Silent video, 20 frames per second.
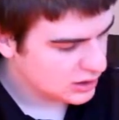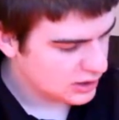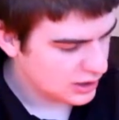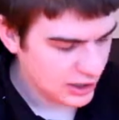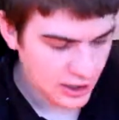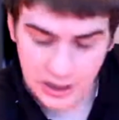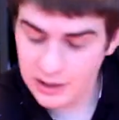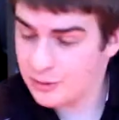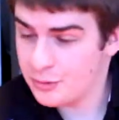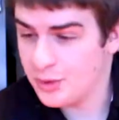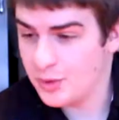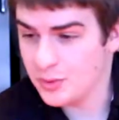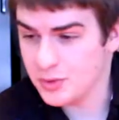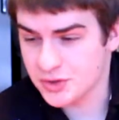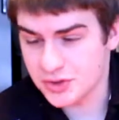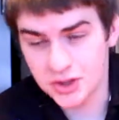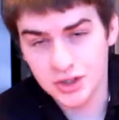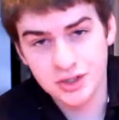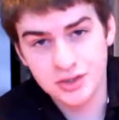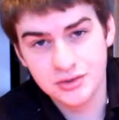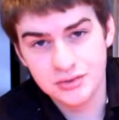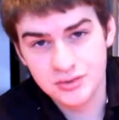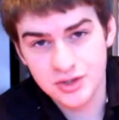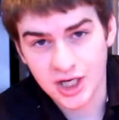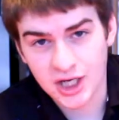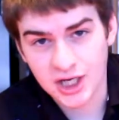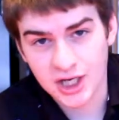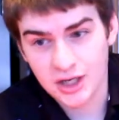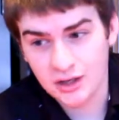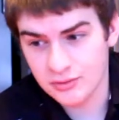The beer was good.
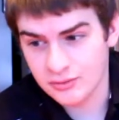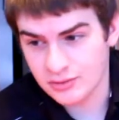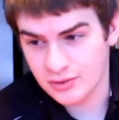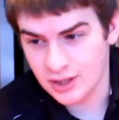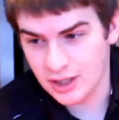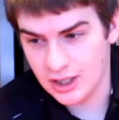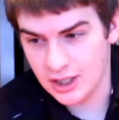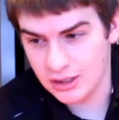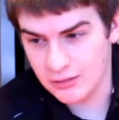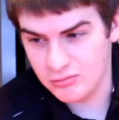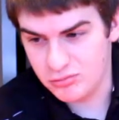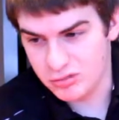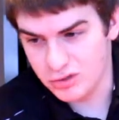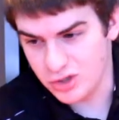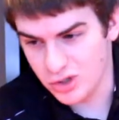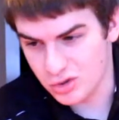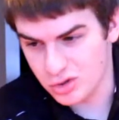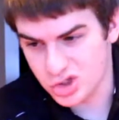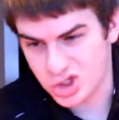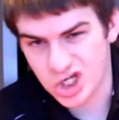Check it out. Bouillon